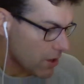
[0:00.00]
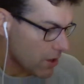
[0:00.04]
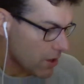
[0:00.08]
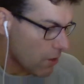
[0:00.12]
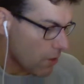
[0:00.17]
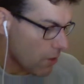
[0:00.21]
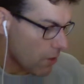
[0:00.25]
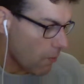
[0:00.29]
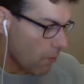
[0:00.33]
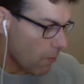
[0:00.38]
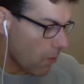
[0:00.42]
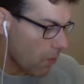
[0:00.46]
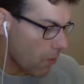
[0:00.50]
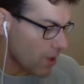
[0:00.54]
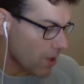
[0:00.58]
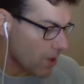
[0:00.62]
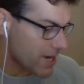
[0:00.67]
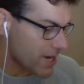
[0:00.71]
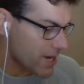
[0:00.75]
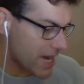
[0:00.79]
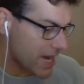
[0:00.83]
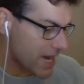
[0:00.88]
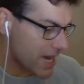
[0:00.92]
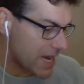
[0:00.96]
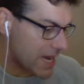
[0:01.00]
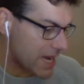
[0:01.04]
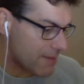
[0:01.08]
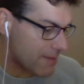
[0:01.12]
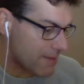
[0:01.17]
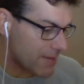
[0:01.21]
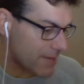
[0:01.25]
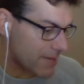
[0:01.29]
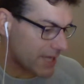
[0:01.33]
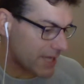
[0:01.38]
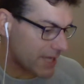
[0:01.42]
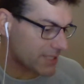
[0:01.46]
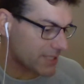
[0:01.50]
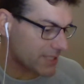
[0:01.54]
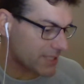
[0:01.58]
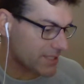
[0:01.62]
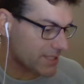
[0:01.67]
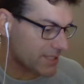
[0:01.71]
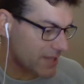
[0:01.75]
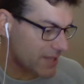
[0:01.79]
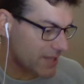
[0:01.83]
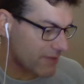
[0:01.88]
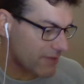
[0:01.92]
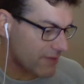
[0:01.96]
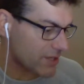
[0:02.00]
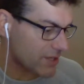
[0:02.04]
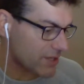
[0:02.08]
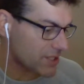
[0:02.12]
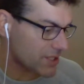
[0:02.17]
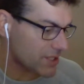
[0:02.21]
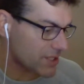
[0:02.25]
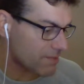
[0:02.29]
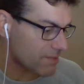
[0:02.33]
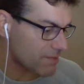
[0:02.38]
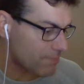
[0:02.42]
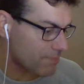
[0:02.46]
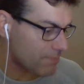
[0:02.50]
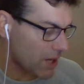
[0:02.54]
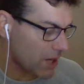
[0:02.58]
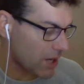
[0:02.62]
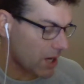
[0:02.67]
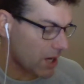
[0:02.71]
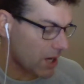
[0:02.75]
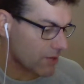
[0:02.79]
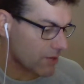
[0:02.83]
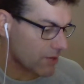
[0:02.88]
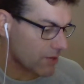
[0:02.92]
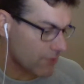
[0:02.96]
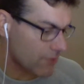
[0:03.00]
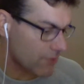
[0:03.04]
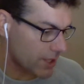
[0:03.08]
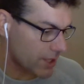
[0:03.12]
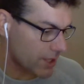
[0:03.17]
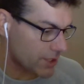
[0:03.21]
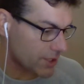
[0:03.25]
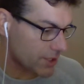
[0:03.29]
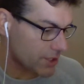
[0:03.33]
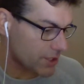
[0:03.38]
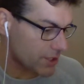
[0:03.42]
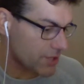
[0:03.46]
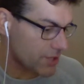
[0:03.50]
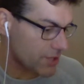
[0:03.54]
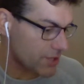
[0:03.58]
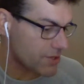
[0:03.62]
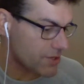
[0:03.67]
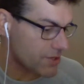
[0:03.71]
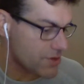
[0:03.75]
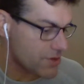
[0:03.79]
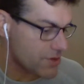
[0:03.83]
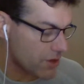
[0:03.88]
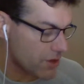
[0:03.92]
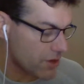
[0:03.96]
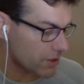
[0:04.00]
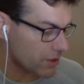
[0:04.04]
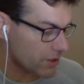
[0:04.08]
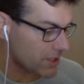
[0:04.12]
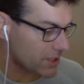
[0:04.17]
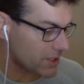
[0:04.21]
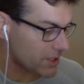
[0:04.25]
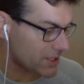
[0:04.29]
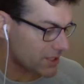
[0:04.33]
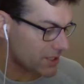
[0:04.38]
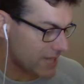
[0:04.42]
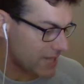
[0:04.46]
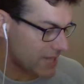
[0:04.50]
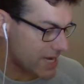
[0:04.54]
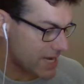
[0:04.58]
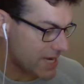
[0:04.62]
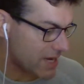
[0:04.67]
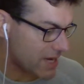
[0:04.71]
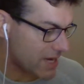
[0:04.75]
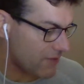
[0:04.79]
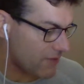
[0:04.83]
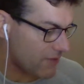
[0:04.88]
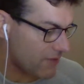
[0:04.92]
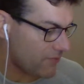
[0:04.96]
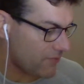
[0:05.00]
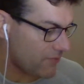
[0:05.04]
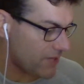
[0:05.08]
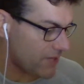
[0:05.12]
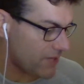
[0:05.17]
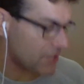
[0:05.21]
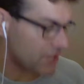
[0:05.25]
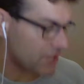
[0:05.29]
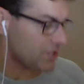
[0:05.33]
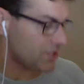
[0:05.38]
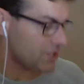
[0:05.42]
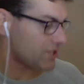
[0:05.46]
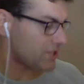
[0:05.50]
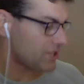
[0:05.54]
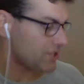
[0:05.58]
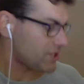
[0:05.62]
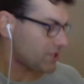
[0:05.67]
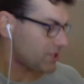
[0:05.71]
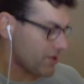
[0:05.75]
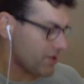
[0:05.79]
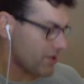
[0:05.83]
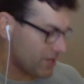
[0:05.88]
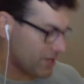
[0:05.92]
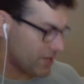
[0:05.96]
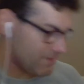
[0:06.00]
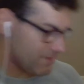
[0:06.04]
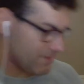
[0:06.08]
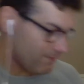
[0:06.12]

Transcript: What name is given to park runners who do not take a finish token?